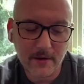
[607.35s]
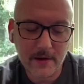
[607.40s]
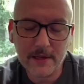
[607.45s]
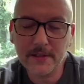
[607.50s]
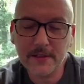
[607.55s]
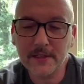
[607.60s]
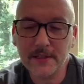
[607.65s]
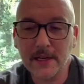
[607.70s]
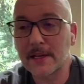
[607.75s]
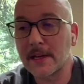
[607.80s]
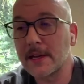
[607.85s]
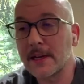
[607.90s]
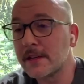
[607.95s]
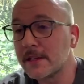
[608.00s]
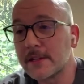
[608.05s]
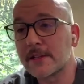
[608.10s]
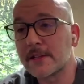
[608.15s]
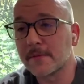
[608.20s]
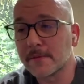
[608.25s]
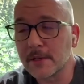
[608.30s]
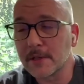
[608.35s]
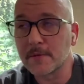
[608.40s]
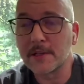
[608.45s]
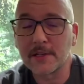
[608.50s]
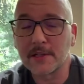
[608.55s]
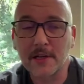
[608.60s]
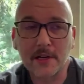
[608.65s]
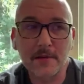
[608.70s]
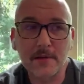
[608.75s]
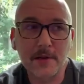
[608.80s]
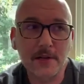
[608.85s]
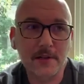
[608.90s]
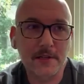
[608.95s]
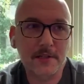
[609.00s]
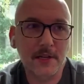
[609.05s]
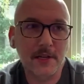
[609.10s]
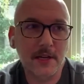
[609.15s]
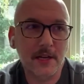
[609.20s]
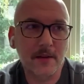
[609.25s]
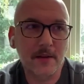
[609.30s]
It is something we talk about all
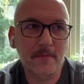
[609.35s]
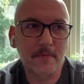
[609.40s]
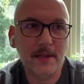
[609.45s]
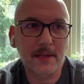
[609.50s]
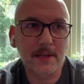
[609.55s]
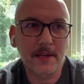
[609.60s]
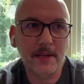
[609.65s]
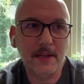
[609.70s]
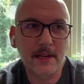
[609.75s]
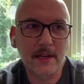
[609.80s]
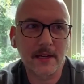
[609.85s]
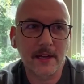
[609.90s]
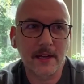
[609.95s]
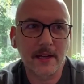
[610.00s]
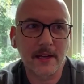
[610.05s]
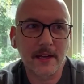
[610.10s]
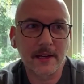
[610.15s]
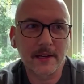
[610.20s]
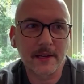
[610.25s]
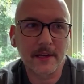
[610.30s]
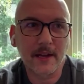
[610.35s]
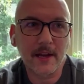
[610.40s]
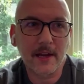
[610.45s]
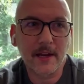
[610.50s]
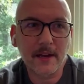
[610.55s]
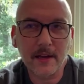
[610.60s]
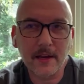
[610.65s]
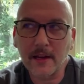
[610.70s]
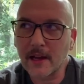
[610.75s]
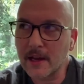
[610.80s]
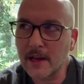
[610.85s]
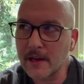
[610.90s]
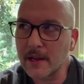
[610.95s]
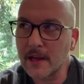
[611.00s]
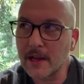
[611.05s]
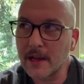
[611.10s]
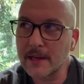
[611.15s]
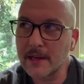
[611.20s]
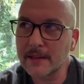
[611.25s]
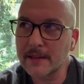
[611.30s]
the time, and
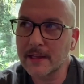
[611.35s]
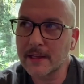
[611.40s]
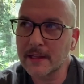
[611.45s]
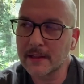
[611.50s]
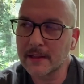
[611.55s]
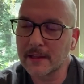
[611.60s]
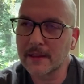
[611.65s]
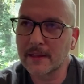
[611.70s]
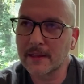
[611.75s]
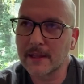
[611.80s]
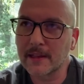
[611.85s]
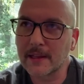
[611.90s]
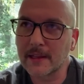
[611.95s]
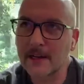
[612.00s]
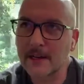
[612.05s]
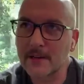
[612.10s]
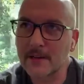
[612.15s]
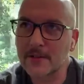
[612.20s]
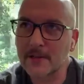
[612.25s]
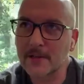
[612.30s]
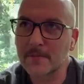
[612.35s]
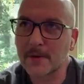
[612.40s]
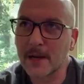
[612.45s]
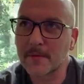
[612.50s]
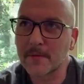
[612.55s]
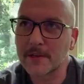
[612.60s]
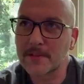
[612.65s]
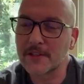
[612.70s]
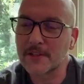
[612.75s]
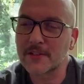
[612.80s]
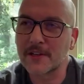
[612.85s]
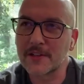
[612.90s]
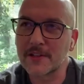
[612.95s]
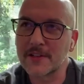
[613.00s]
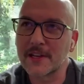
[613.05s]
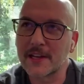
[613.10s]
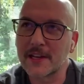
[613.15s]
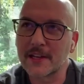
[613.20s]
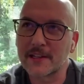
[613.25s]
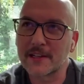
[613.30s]
I think the thing that I should probably just start
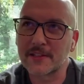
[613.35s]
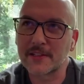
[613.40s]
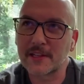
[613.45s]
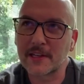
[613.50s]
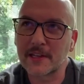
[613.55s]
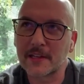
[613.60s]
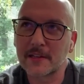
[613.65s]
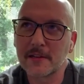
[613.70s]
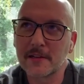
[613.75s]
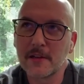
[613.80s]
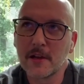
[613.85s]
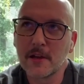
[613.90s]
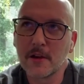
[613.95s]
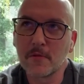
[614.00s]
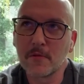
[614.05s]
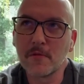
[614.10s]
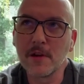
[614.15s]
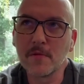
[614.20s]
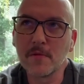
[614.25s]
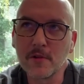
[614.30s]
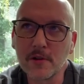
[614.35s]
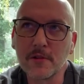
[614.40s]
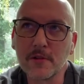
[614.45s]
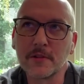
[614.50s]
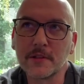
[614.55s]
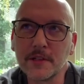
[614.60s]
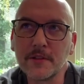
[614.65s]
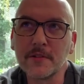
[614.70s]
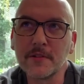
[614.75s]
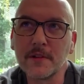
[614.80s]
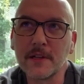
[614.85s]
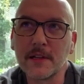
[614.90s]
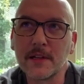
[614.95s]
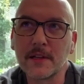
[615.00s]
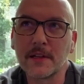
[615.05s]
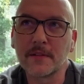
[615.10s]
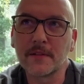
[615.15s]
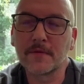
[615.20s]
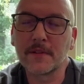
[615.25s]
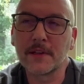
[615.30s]
saying is like we will only do
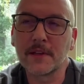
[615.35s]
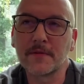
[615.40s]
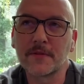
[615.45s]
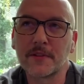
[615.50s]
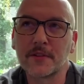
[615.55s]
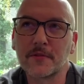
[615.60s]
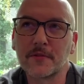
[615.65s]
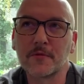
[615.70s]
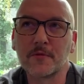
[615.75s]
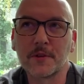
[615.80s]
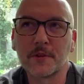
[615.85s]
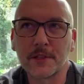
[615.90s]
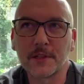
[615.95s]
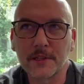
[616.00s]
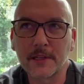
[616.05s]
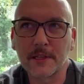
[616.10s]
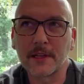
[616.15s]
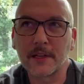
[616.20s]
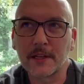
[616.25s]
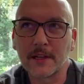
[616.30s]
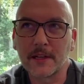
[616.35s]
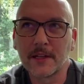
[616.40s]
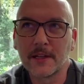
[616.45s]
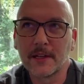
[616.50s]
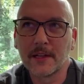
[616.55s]
it if we feel really